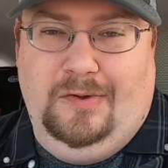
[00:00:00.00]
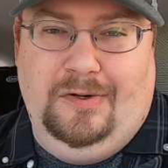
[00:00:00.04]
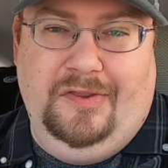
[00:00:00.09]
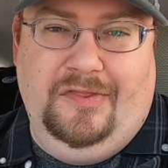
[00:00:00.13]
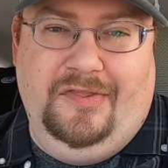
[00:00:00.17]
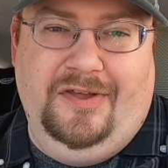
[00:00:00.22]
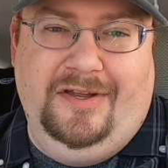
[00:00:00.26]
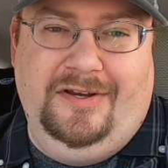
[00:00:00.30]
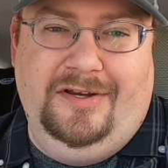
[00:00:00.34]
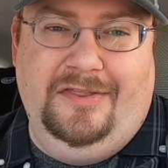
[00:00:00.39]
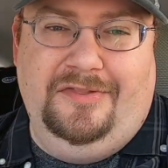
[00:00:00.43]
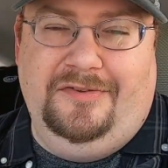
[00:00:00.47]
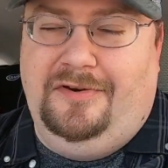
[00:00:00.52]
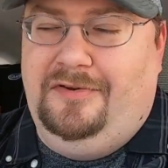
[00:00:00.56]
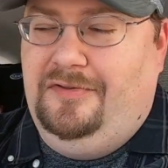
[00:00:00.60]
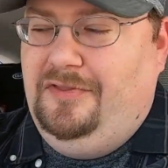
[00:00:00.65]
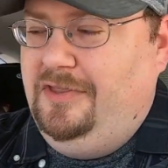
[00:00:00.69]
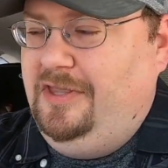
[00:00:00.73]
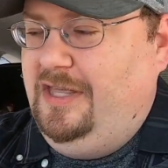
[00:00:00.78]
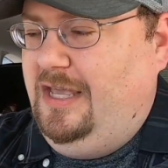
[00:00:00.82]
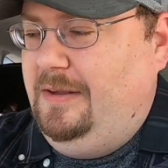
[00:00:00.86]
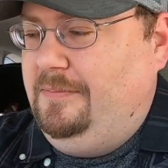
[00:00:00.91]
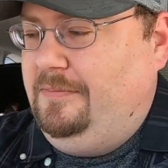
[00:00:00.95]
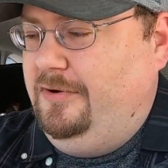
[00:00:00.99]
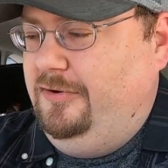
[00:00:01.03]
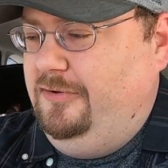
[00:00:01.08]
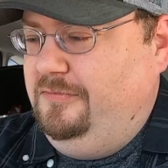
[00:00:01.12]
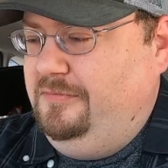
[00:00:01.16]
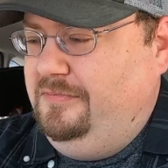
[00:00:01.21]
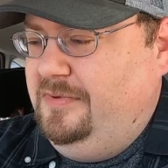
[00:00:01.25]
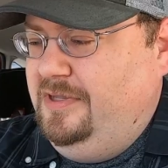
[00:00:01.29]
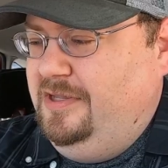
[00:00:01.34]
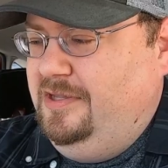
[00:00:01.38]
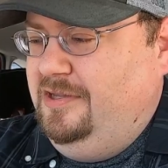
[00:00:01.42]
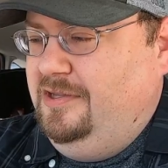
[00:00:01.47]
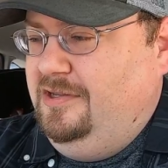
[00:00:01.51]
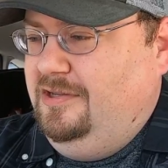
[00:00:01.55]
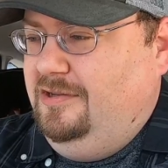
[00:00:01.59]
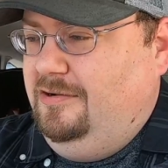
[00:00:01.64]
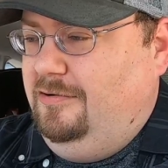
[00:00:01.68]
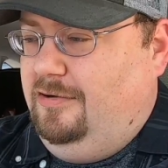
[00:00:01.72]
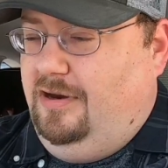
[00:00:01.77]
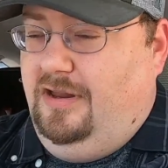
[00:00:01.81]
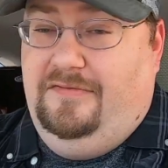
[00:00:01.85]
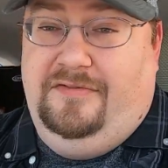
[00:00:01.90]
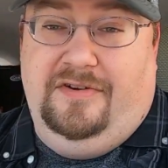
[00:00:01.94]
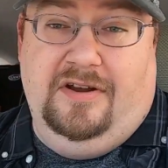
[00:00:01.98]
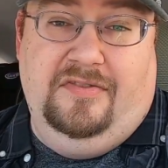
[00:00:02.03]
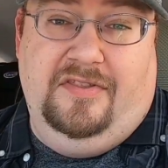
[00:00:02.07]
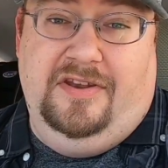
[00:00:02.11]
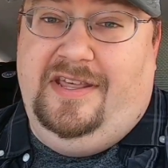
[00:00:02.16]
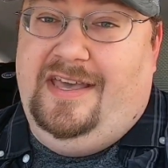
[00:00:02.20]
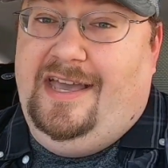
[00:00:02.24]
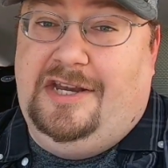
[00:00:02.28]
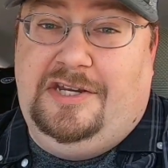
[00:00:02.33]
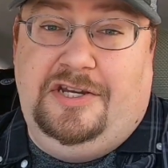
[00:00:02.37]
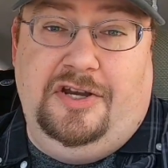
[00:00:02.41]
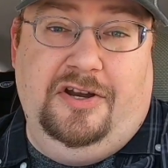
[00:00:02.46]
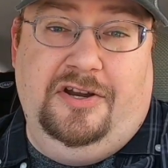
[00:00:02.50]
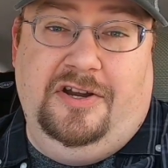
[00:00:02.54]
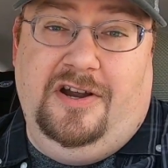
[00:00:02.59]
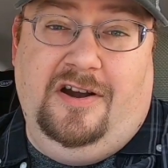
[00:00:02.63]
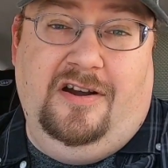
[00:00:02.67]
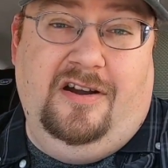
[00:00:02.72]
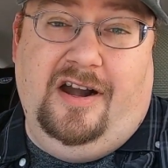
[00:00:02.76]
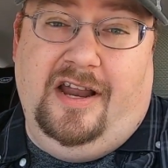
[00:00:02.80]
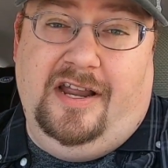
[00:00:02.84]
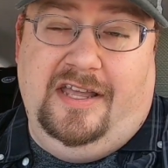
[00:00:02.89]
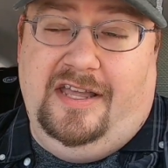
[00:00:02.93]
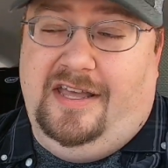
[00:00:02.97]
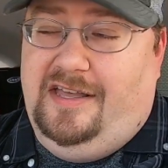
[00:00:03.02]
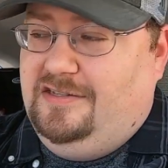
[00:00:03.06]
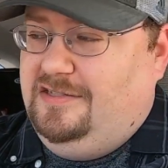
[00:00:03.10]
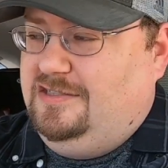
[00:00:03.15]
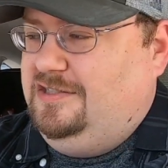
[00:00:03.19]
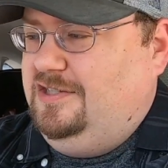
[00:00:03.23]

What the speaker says: little thing to throw in the game room, or even on the dash of your car, I guess.